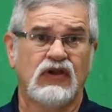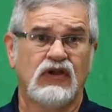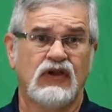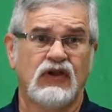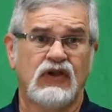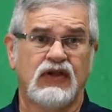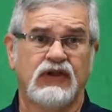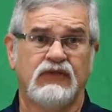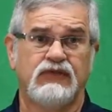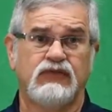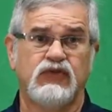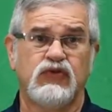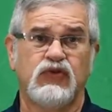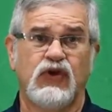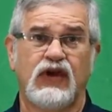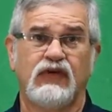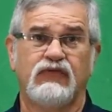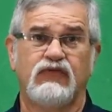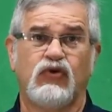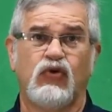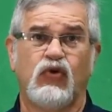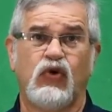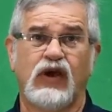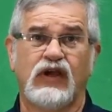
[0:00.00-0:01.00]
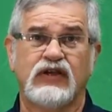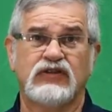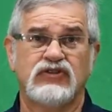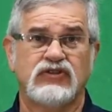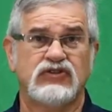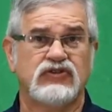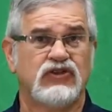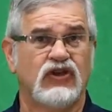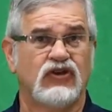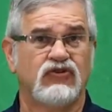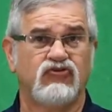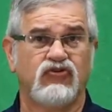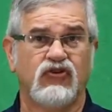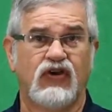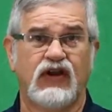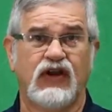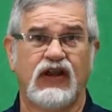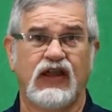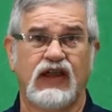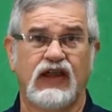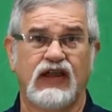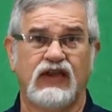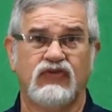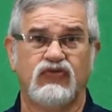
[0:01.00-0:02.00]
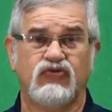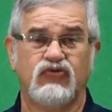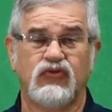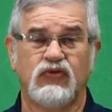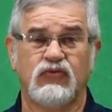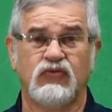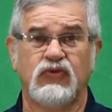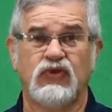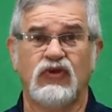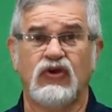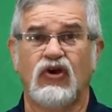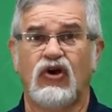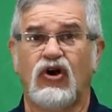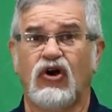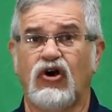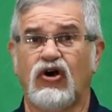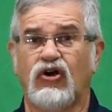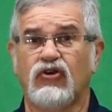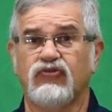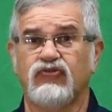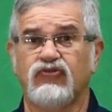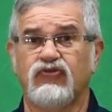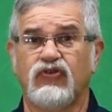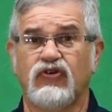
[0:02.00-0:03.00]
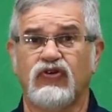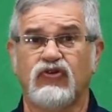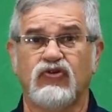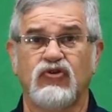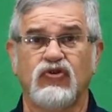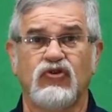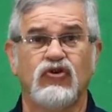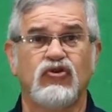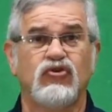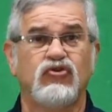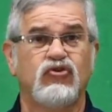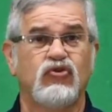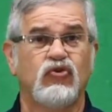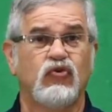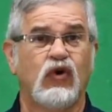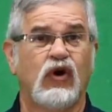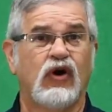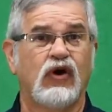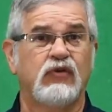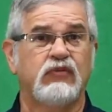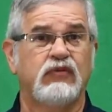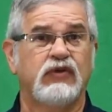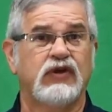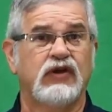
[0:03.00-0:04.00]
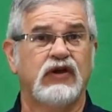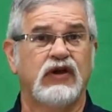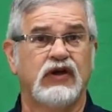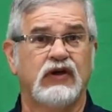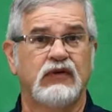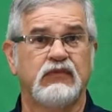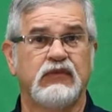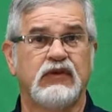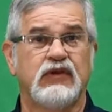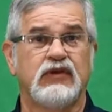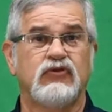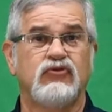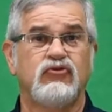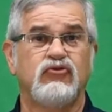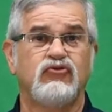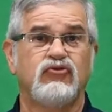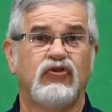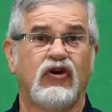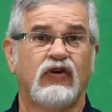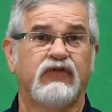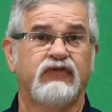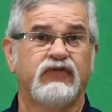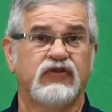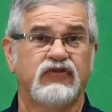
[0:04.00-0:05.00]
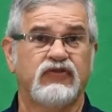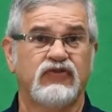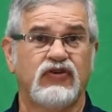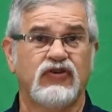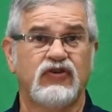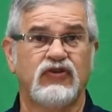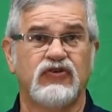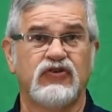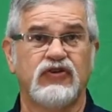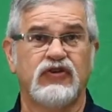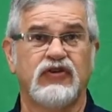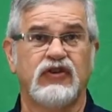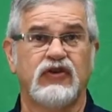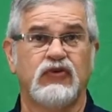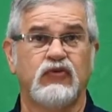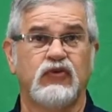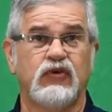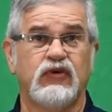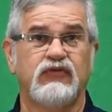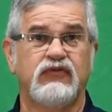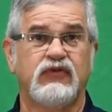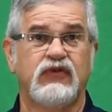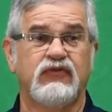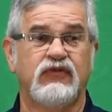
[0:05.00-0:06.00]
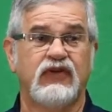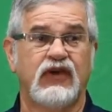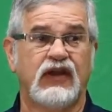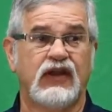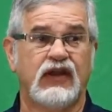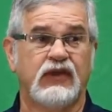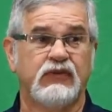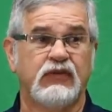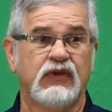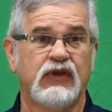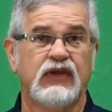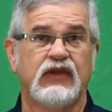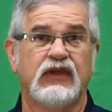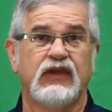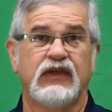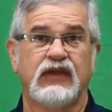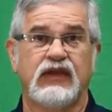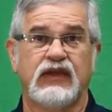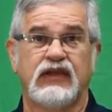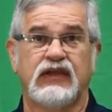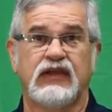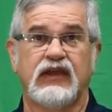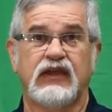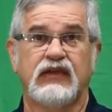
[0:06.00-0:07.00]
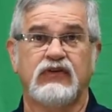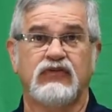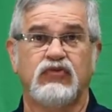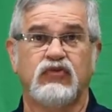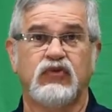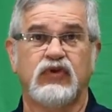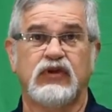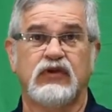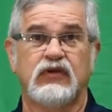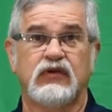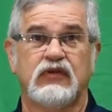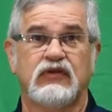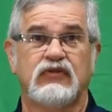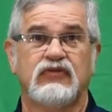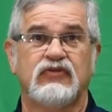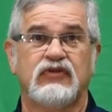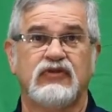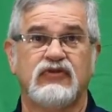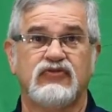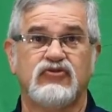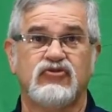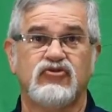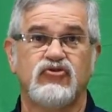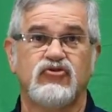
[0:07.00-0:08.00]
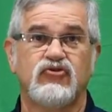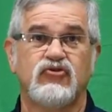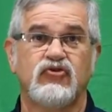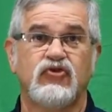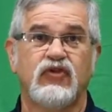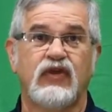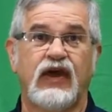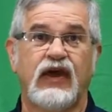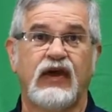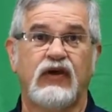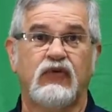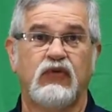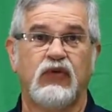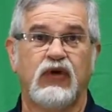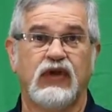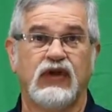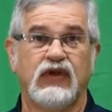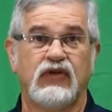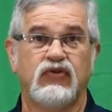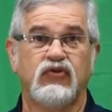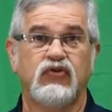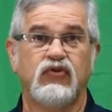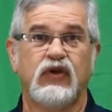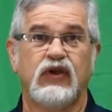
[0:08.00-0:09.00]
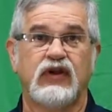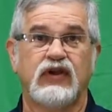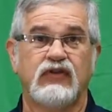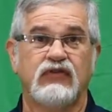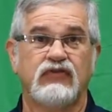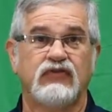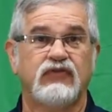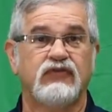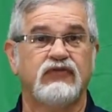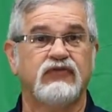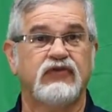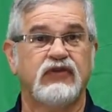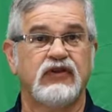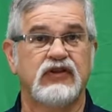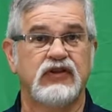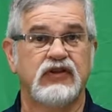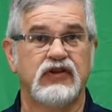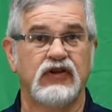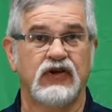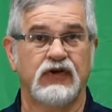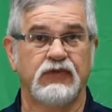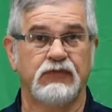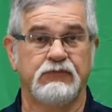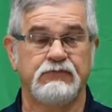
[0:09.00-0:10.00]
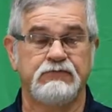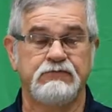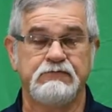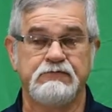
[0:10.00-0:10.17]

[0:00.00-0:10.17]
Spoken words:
If you have questions, I'll try to answer them. Also, you're welcome to come and use our facility that we've developed in case we can assist you that way in creating some video.